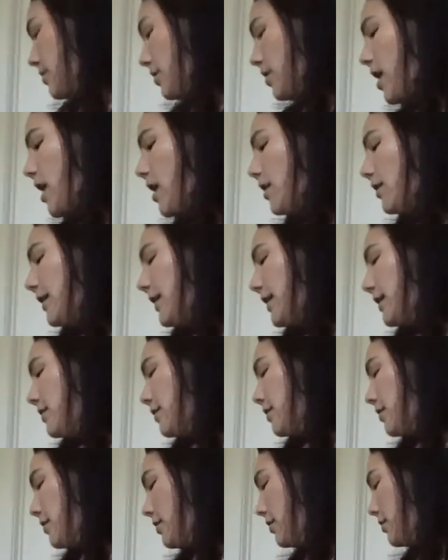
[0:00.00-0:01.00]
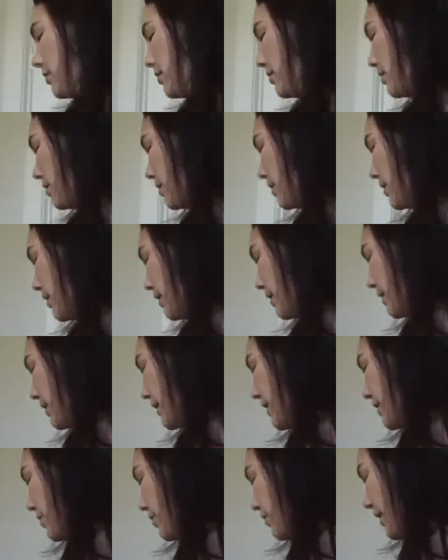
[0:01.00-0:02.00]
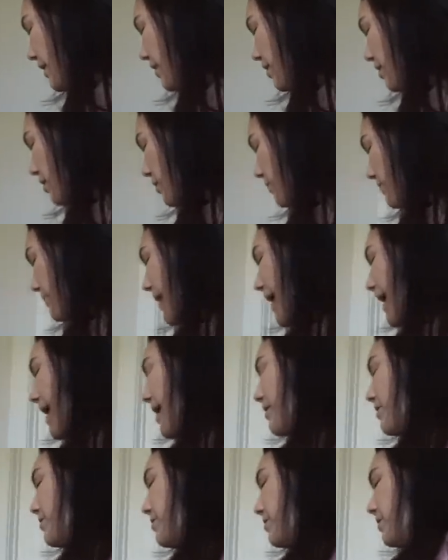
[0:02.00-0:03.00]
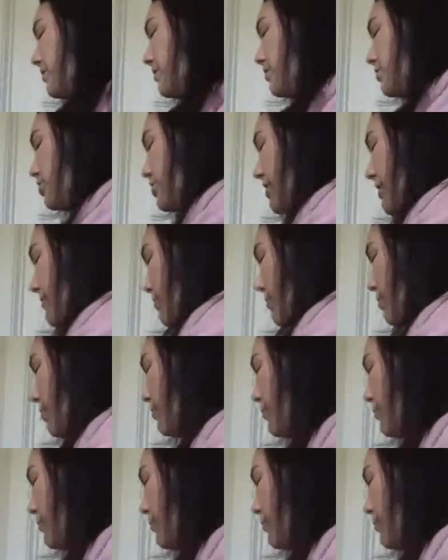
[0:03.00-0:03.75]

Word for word: Colin! Yep. Can you get her bath shampoo